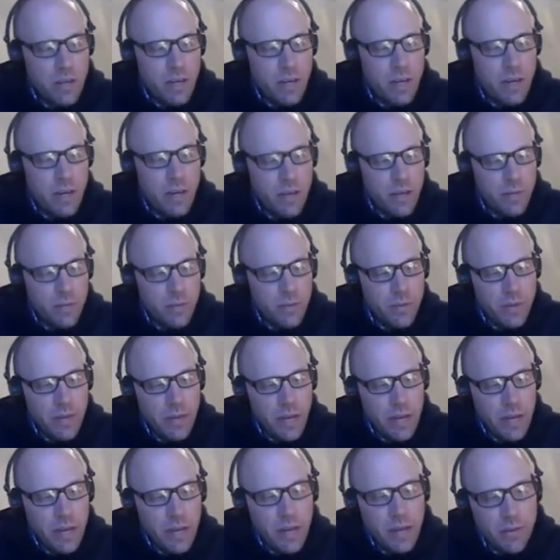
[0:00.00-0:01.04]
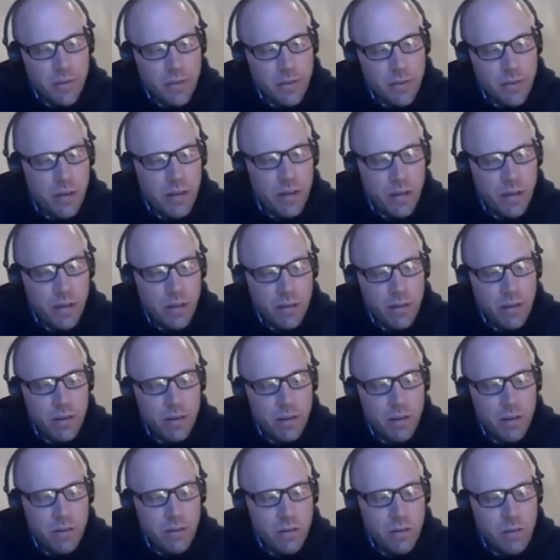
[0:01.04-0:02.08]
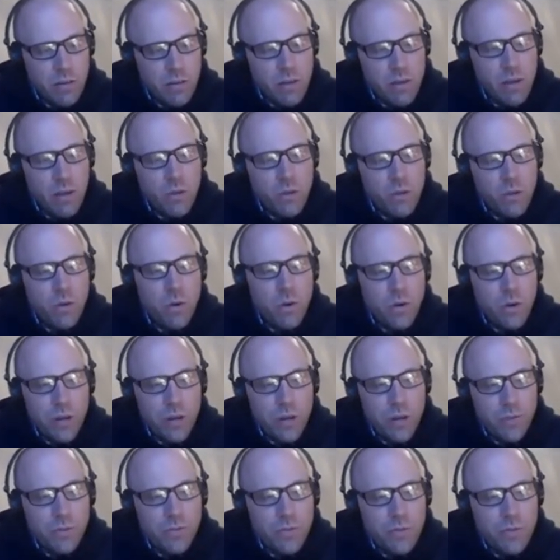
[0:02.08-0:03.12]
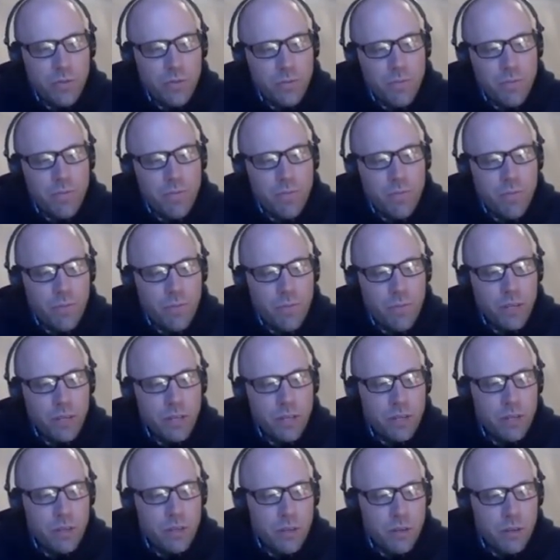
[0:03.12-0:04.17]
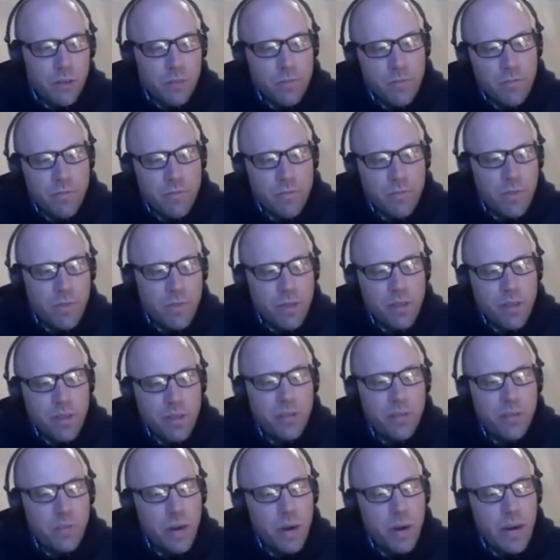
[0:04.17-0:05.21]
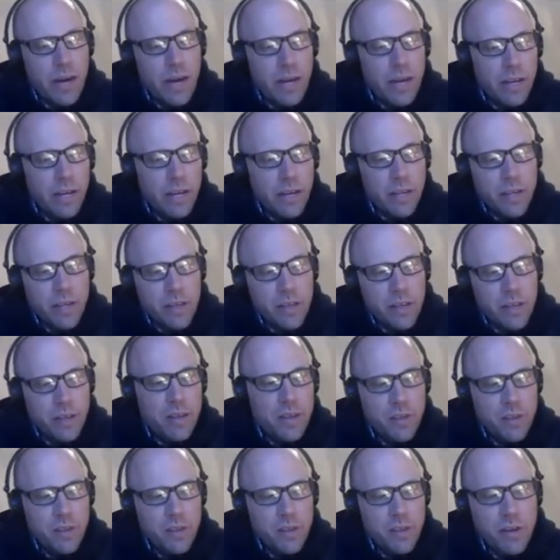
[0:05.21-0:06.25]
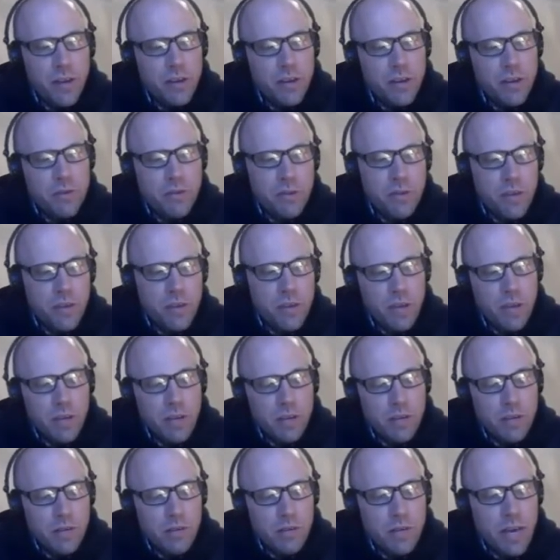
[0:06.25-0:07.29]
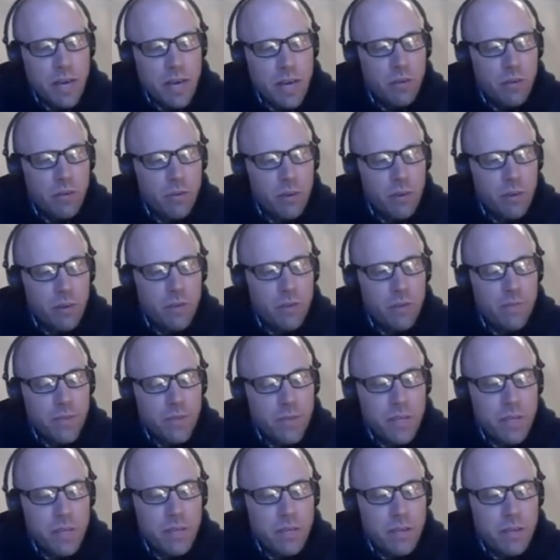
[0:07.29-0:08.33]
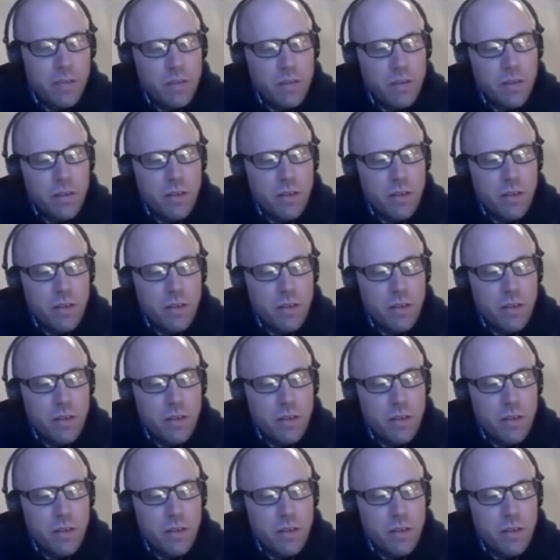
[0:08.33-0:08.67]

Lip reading: tie in with that. I had a quote here from Victor C. Wang. It says, the title of the